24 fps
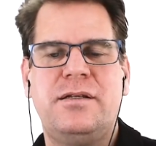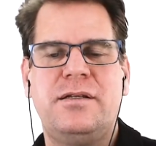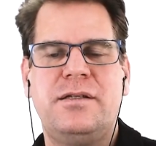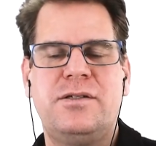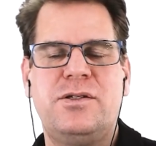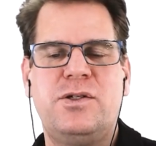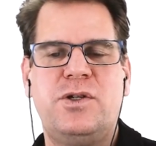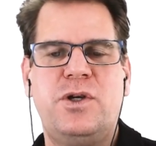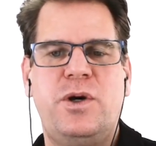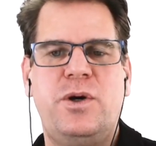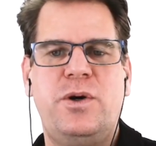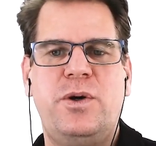
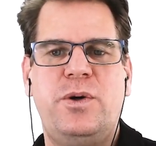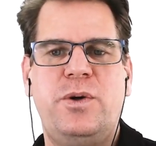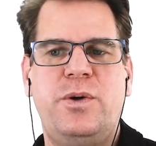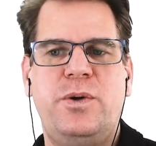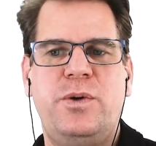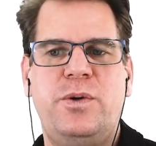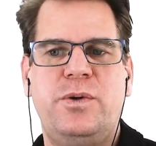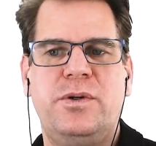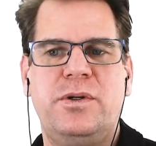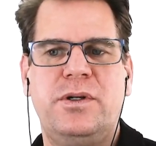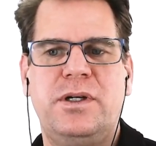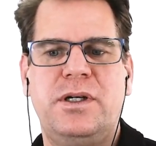
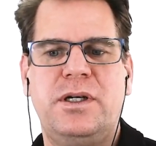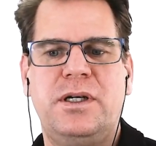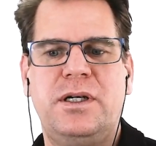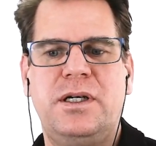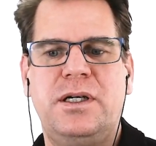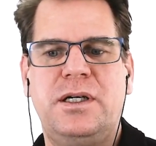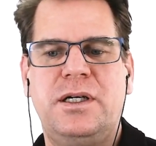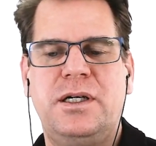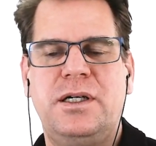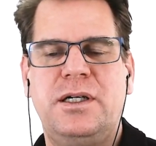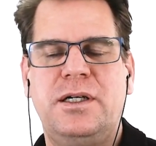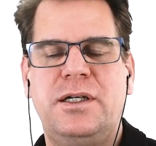So
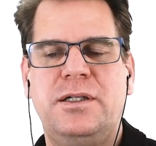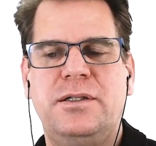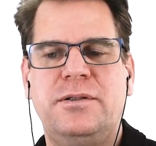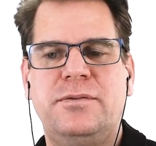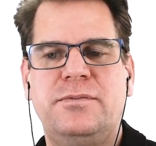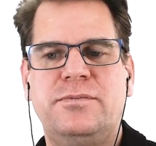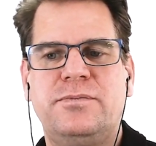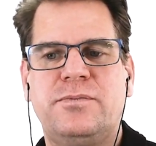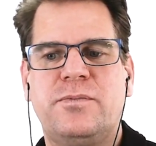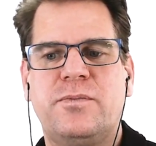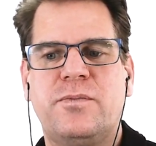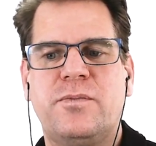
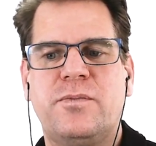the